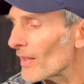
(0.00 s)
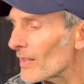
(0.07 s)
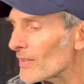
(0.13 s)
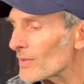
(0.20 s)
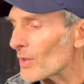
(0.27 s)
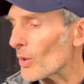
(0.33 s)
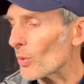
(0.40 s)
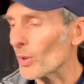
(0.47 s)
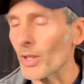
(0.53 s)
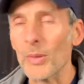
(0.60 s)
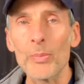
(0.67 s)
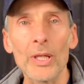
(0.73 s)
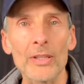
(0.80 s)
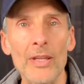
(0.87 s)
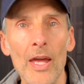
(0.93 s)
So we're going
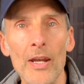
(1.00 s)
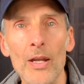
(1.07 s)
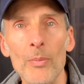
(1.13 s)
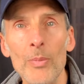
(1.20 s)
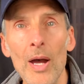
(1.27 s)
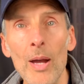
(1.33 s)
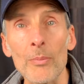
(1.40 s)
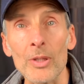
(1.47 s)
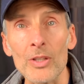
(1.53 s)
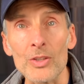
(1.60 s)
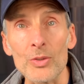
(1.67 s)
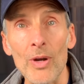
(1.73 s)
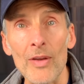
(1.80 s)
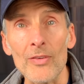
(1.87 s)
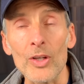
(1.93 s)
to pick that up. I'm going to
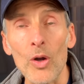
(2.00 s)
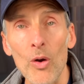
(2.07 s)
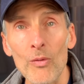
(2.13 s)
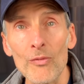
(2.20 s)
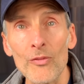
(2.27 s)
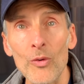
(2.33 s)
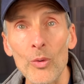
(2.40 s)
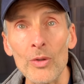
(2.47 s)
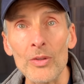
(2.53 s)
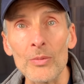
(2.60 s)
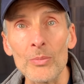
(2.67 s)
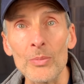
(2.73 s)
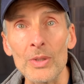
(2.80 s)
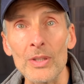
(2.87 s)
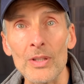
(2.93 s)
drive it home for
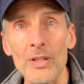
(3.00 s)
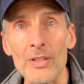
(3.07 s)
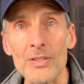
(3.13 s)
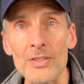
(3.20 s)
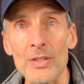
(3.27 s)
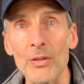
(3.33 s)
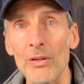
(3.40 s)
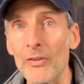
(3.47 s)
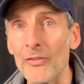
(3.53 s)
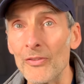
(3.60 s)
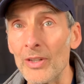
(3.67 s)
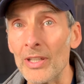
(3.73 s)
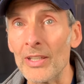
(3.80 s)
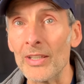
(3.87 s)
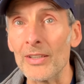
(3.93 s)
them because they're
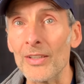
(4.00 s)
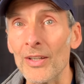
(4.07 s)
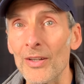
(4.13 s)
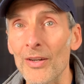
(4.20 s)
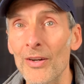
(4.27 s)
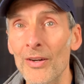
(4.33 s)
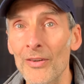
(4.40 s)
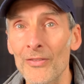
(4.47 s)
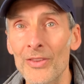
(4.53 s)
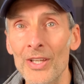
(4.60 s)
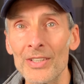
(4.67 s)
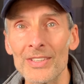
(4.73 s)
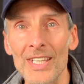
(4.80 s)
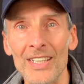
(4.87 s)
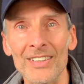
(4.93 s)
afraid of the
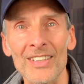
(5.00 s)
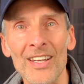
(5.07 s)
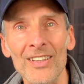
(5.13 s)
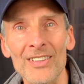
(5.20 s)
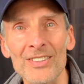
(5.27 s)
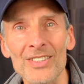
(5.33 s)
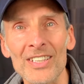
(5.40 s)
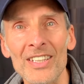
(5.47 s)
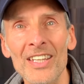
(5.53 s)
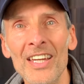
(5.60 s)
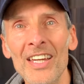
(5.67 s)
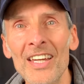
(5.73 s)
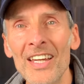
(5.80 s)
technology.